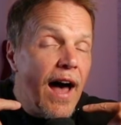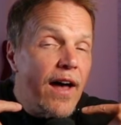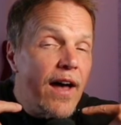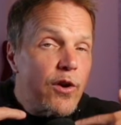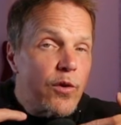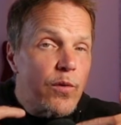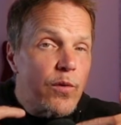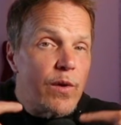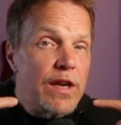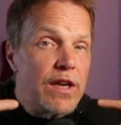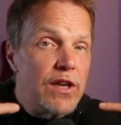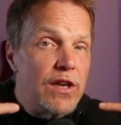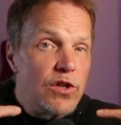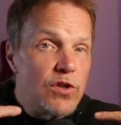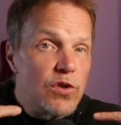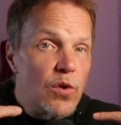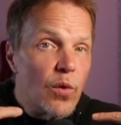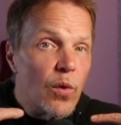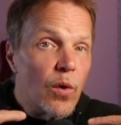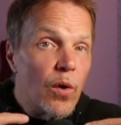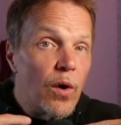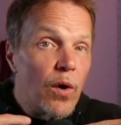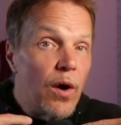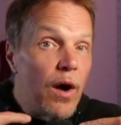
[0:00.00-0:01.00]
creaky
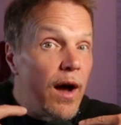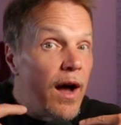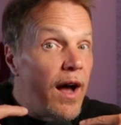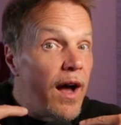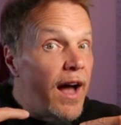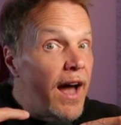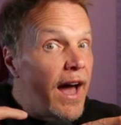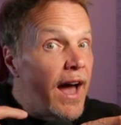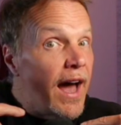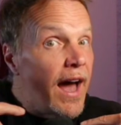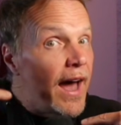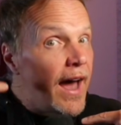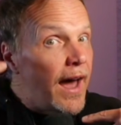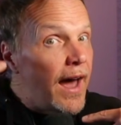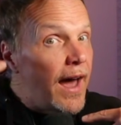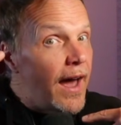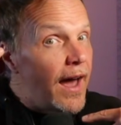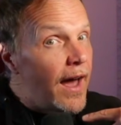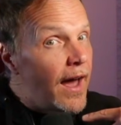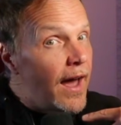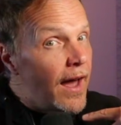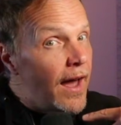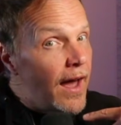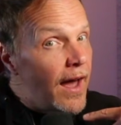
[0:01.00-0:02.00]
door
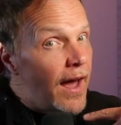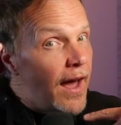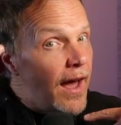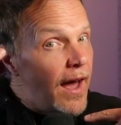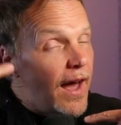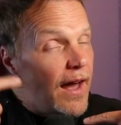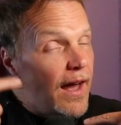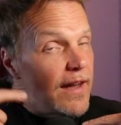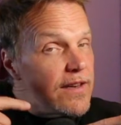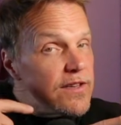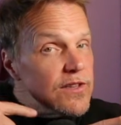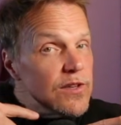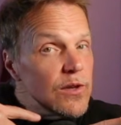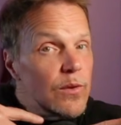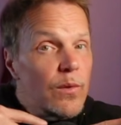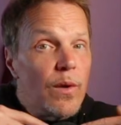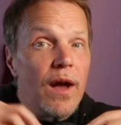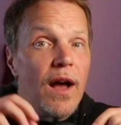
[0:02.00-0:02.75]
to